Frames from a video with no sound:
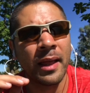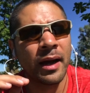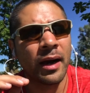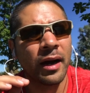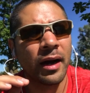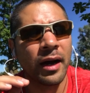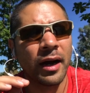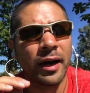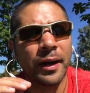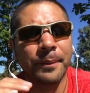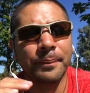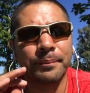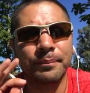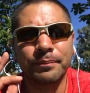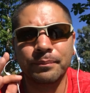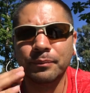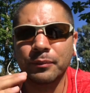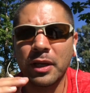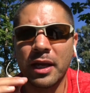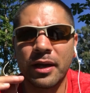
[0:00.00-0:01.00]
Um,
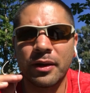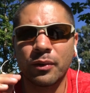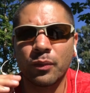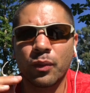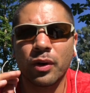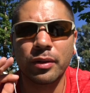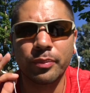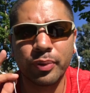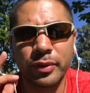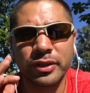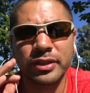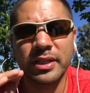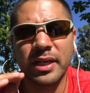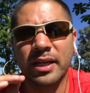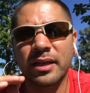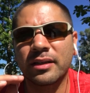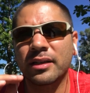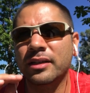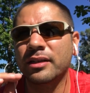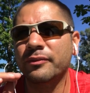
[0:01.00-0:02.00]

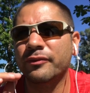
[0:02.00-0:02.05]
1%